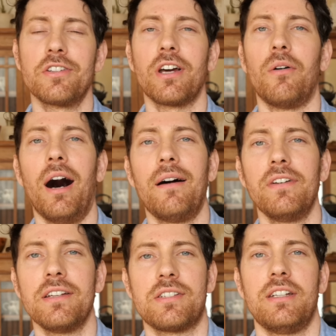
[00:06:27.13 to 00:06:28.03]
So
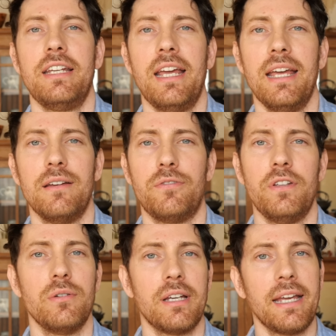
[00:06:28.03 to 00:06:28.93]
obviously, if
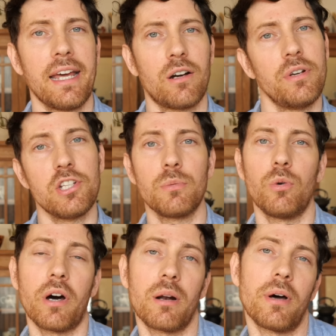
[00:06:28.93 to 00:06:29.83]
you can get a reusable
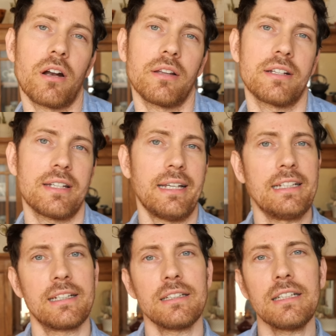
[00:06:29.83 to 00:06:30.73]
water bottle that's
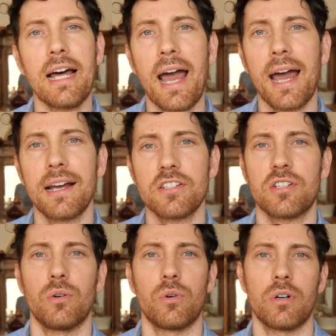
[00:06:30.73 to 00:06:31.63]
like glass
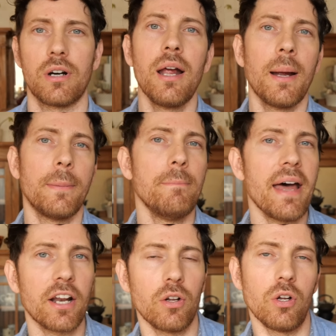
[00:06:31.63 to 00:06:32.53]
or
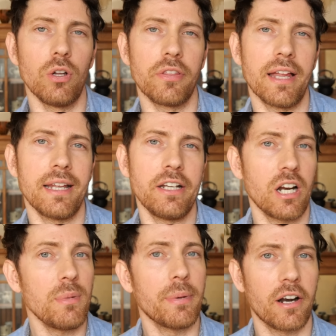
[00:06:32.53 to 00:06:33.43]
metal, then you're
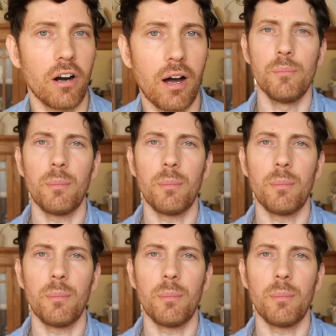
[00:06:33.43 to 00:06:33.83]
gonna be better off.